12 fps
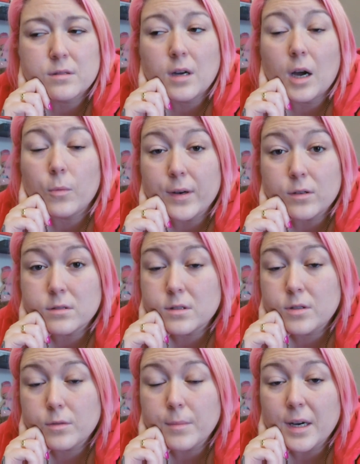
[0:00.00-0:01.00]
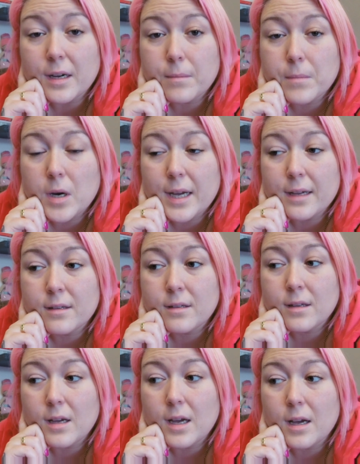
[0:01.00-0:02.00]
I went on to my my
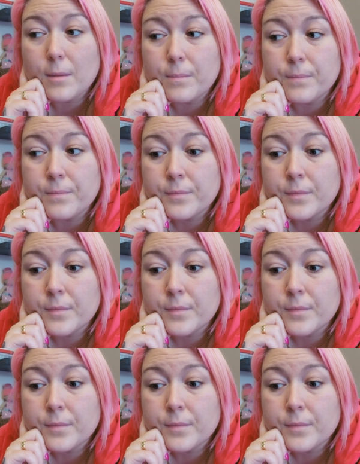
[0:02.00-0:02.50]
um,